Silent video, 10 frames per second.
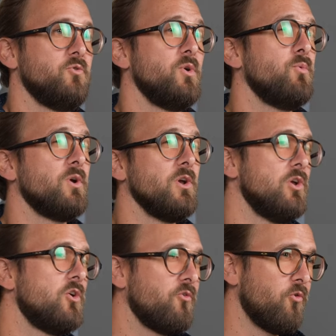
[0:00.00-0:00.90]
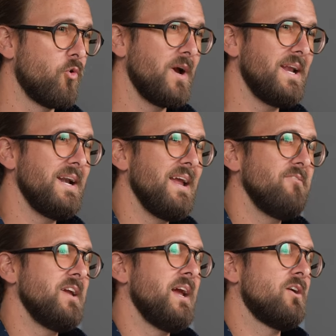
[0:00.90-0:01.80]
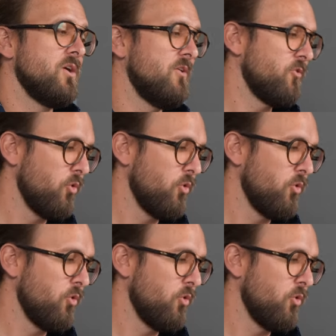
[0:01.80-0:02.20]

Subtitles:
So what you want to look for in an aviator, of